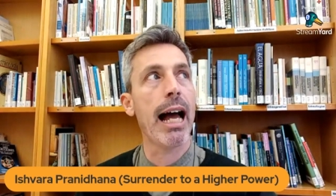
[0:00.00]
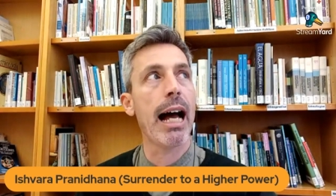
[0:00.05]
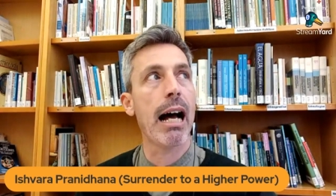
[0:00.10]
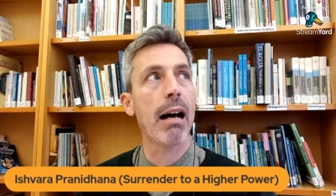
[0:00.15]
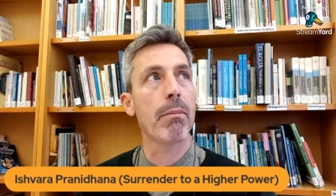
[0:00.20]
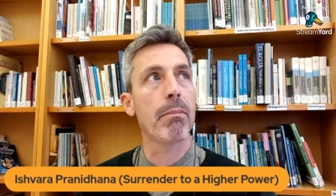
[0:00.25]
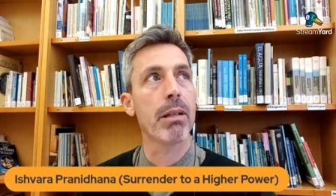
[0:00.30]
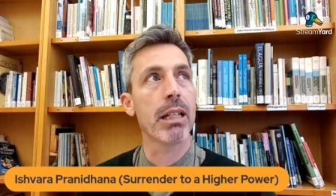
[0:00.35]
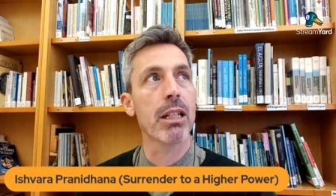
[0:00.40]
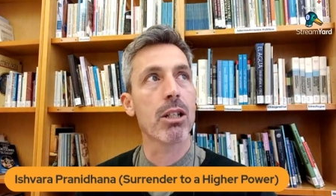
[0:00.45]

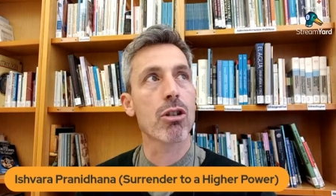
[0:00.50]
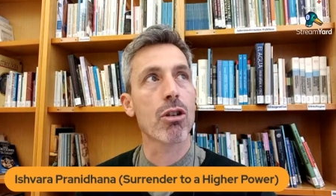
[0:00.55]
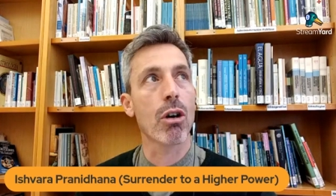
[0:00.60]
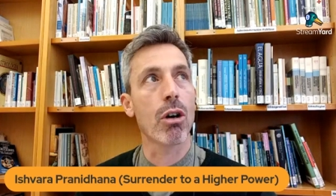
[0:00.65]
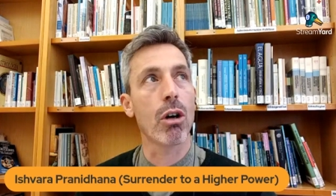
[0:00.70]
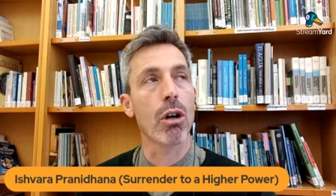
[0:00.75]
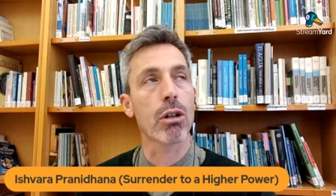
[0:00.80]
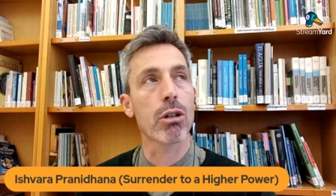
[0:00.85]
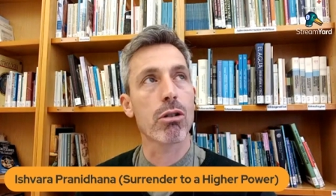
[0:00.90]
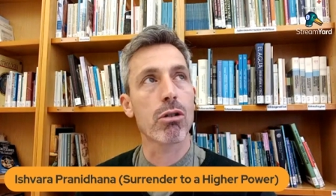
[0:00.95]
have been
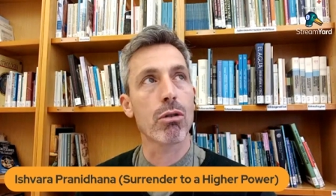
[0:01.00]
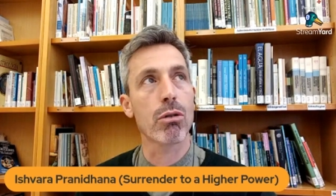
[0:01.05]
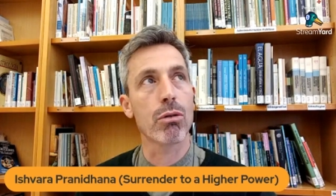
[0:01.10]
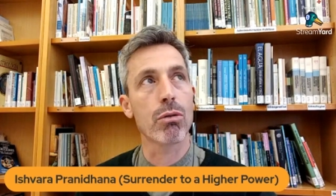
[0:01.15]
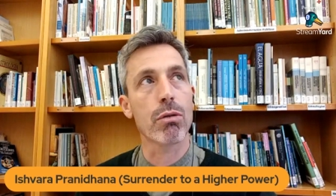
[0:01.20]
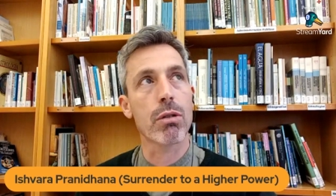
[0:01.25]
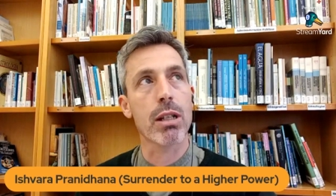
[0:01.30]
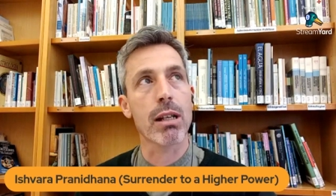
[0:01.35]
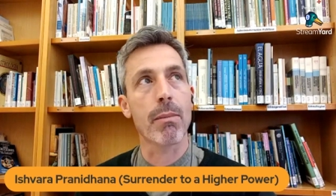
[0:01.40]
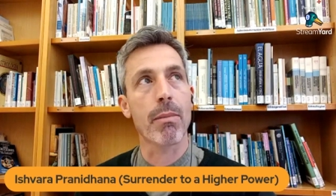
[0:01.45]
told to
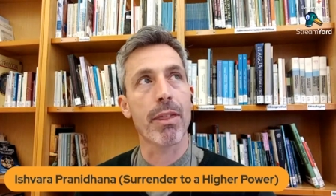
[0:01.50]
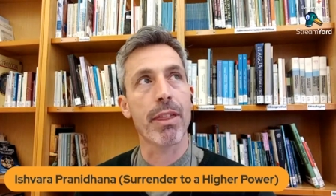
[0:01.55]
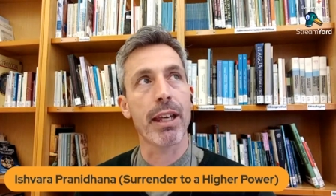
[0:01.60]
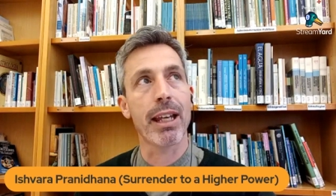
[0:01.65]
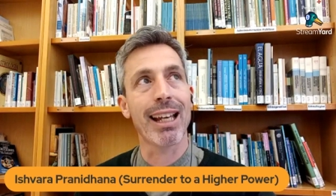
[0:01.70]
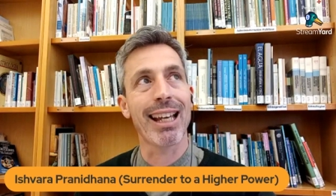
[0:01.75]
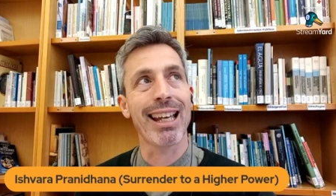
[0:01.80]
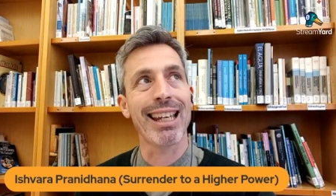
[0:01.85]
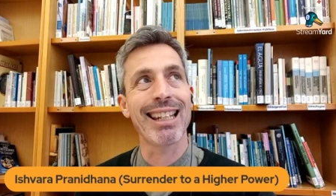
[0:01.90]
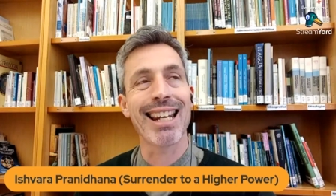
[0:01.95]
do
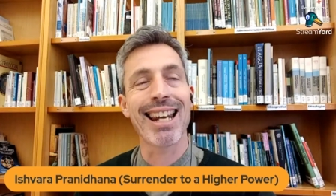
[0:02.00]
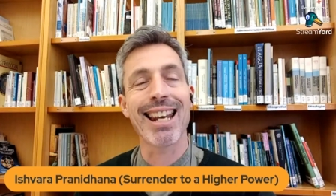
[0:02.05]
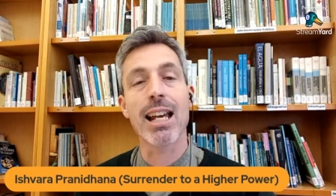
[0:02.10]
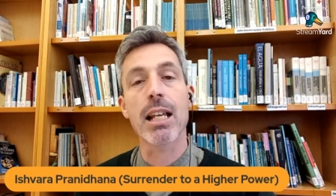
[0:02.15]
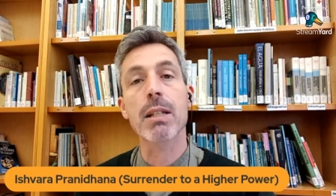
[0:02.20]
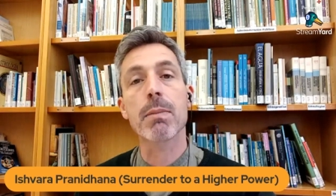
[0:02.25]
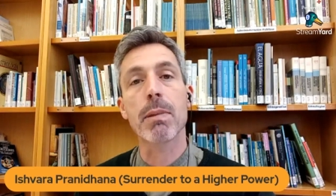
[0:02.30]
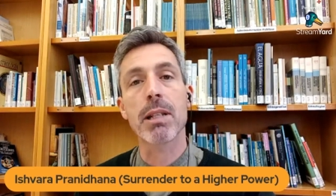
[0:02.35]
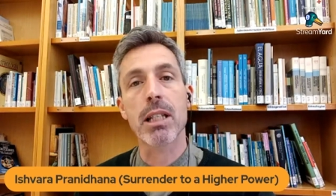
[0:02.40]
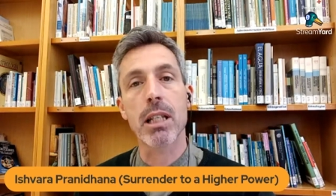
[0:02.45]
something in a
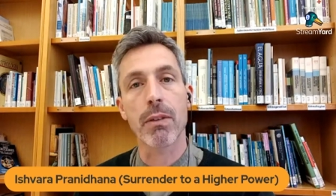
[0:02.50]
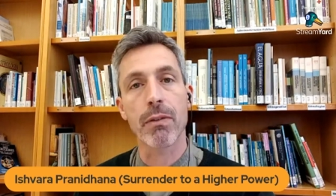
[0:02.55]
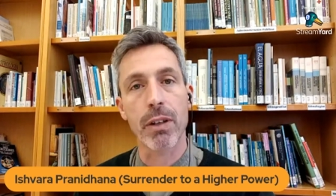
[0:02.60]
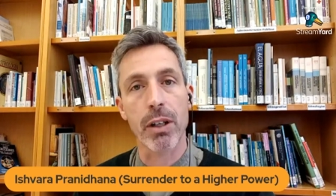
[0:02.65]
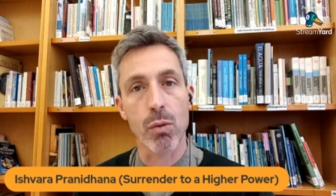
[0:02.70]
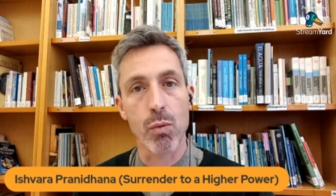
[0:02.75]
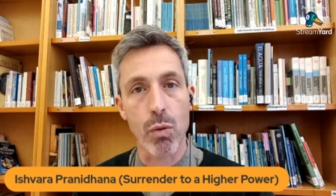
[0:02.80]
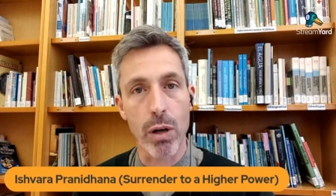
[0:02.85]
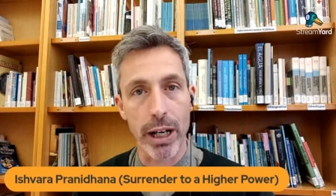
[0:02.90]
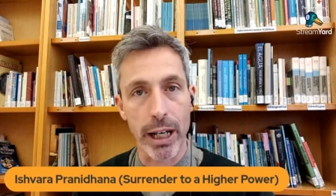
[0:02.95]
specific
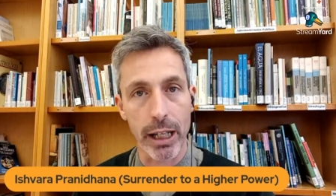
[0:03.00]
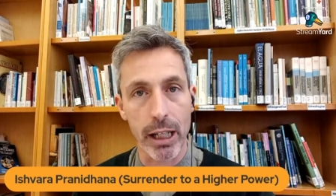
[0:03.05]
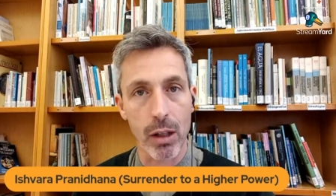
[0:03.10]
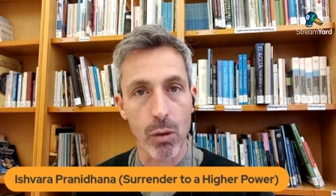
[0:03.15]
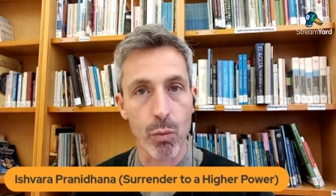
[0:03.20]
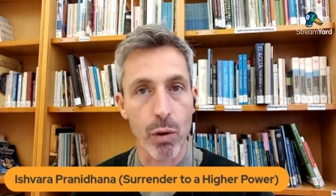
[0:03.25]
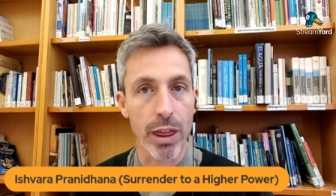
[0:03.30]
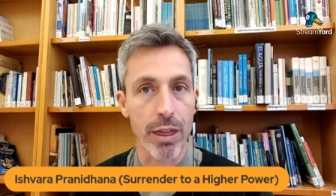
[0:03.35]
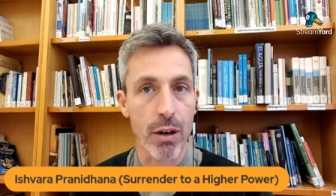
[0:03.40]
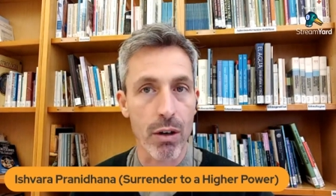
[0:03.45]
way
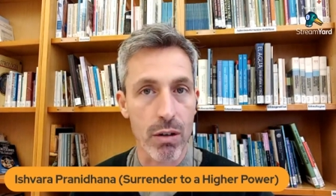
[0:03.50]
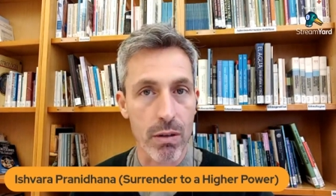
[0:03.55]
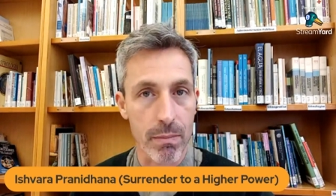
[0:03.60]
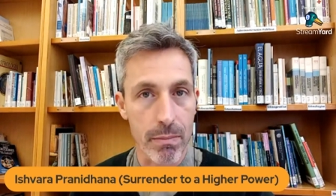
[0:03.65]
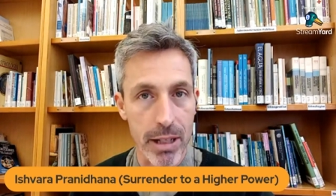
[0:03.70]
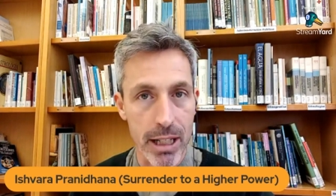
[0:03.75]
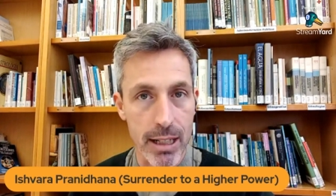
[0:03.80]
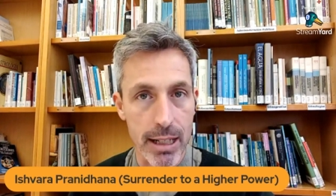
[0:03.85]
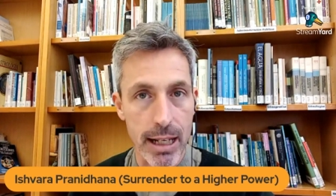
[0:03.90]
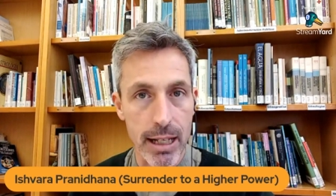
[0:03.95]
with our
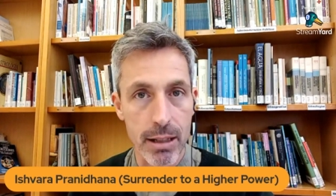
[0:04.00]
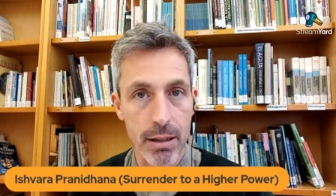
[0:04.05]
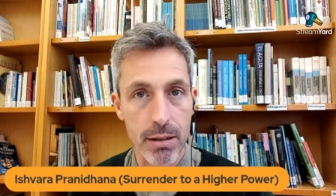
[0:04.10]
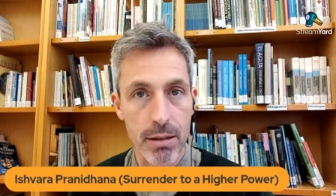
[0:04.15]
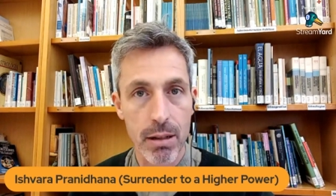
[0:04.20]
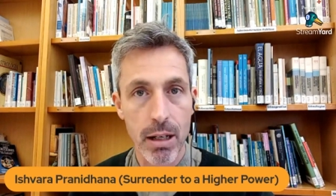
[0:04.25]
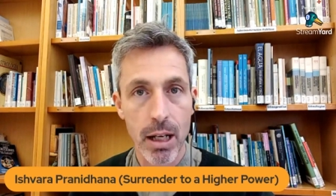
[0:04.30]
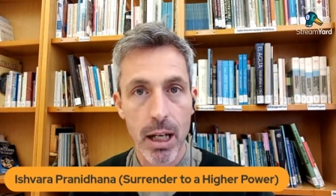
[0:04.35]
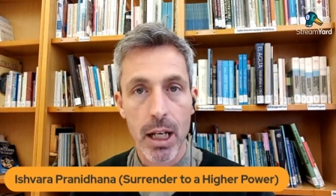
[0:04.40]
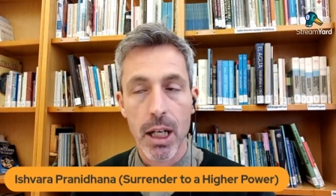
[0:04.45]

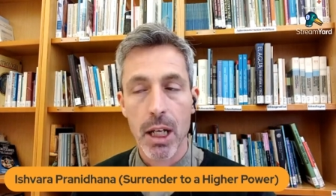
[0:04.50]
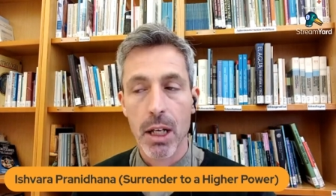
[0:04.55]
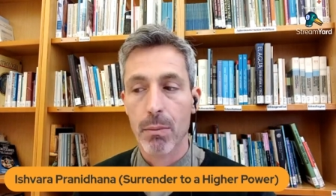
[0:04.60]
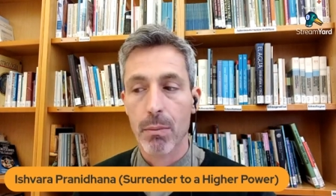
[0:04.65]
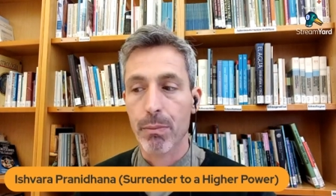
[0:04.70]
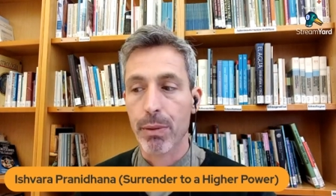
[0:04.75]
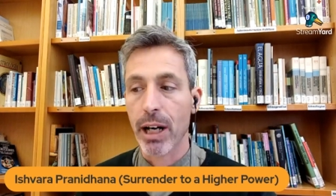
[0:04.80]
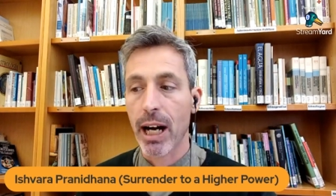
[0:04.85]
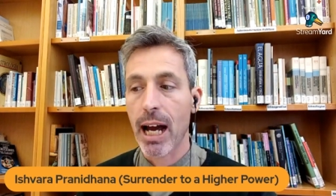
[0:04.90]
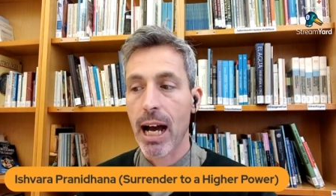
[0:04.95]
business.
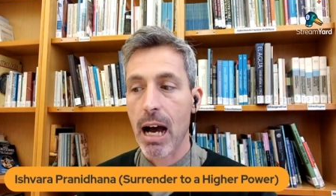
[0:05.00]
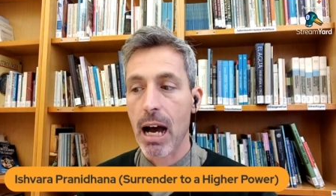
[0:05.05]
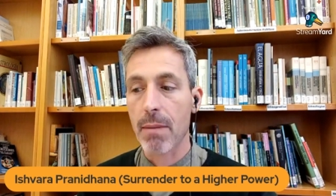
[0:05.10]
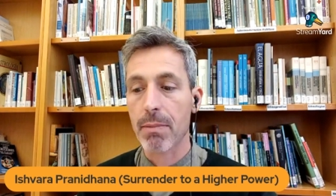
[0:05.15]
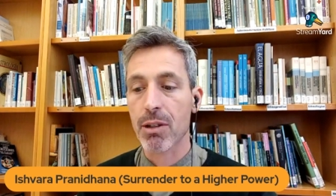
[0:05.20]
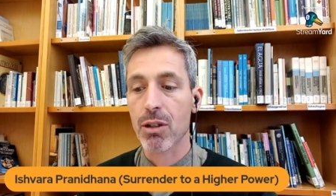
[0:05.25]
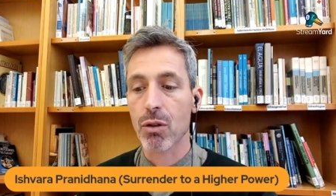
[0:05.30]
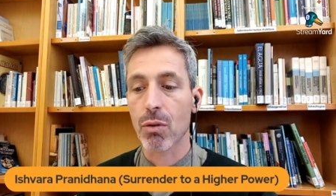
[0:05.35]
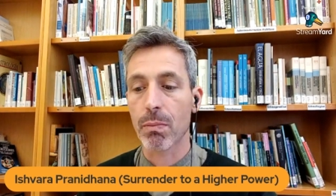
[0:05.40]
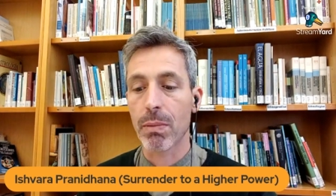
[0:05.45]

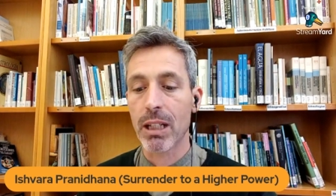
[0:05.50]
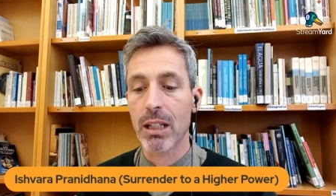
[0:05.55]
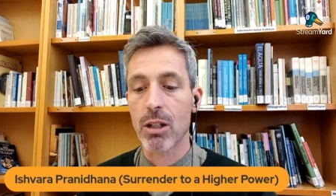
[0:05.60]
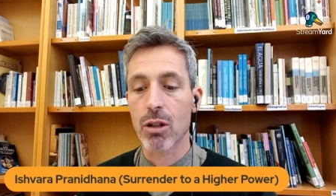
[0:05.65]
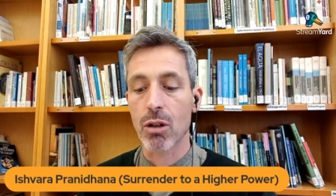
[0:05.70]
Perhaps you've been